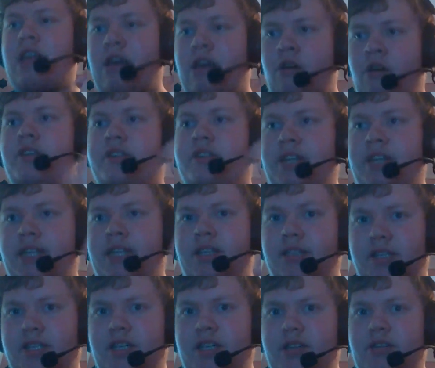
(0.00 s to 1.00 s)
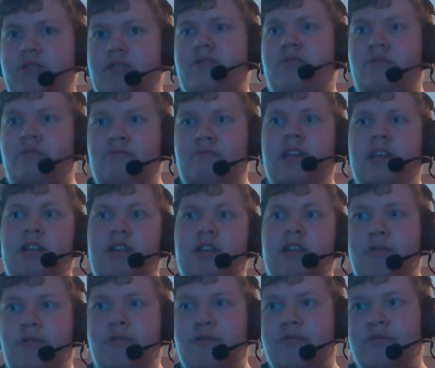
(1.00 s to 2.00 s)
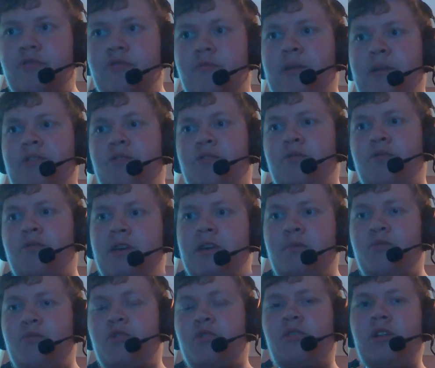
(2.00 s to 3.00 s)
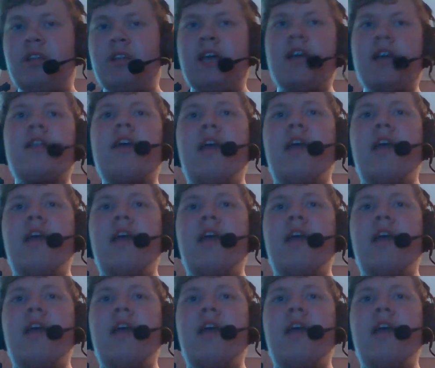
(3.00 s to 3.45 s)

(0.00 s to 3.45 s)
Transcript: also is really time consuming to import all that.